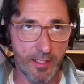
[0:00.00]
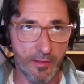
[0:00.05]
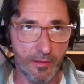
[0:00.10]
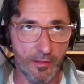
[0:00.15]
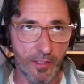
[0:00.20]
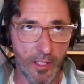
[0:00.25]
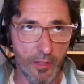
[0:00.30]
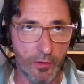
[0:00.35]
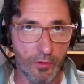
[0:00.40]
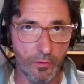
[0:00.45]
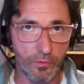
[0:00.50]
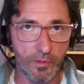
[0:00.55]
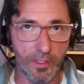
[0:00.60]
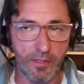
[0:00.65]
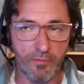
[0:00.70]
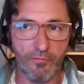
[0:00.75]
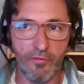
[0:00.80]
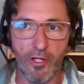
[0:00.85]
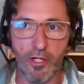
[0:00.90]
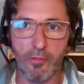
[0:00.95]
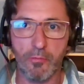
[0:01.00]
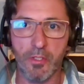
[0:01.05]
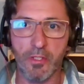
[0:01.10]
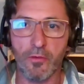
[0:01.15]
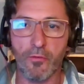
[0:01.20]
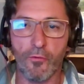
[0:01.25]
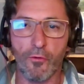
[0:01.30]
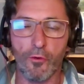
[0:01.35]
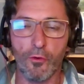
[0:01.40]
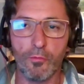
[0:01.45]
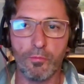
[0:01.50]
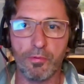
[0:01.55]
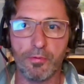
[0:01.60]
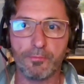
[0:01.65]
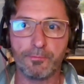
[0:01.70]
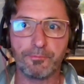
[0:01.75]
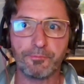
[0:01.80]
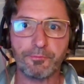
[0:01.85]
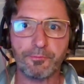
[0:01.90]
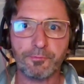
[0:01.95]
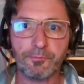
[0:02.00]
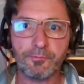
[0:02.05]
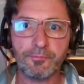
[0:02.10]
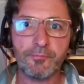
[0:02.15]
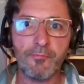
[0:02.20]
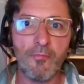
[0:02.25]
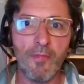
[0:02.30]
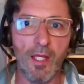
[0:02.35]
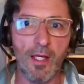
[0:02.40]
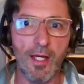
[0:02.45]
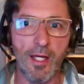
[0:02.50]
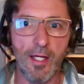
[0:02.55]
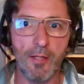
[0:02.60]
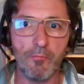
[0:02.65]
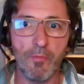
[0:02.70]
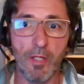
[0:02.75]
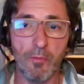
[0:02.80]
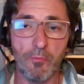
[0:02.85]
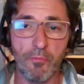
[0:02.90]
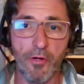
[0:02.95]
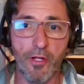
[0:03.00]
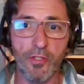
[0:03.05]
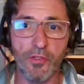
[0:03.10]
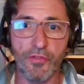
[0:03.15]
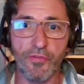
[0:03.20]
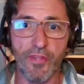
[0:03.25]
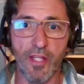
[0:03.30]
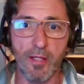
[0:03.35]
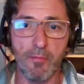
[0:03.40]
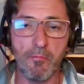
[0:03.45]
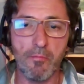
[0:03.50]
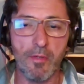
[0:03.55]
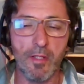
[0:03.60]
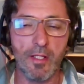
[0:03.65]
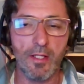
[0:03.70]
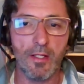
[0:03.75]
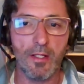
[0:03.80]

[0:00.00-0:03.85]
local environment group, approach them